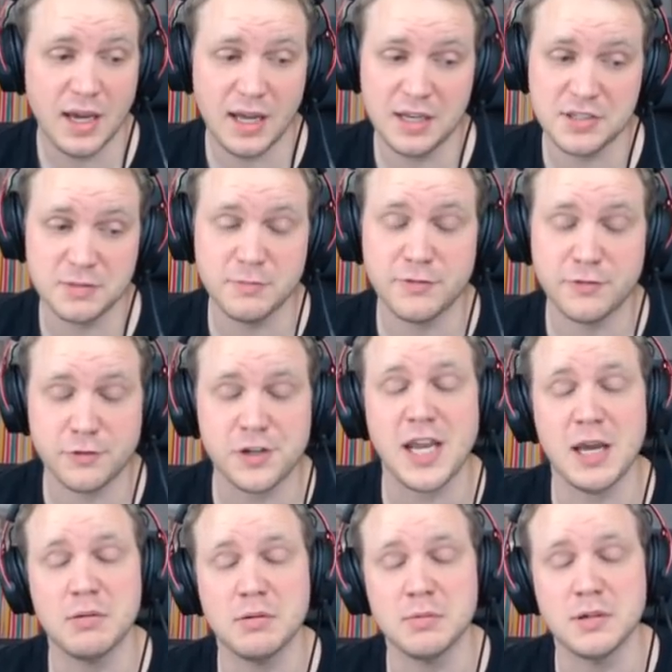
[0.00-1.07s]
and some free
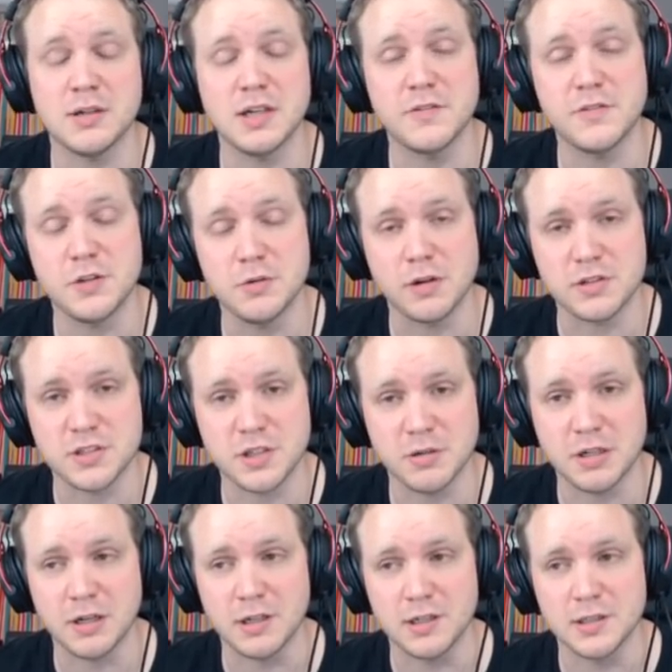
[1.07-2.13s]
MMR if you are so
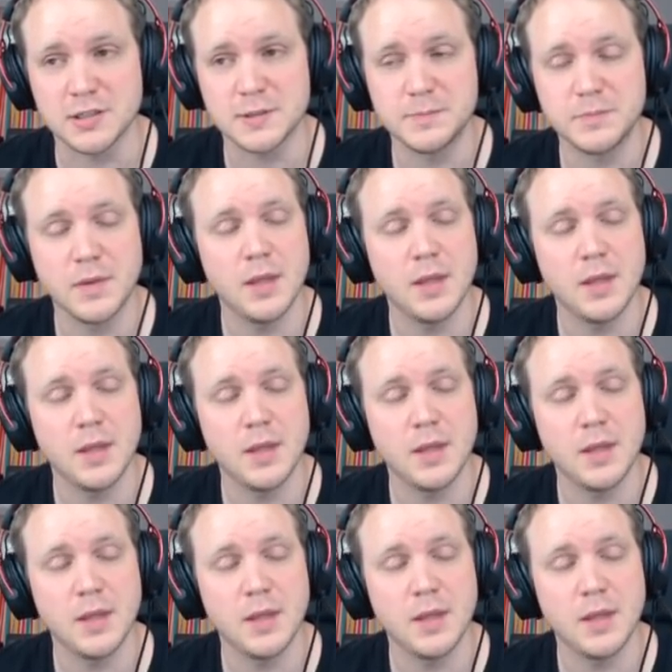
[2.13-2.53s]
inclined.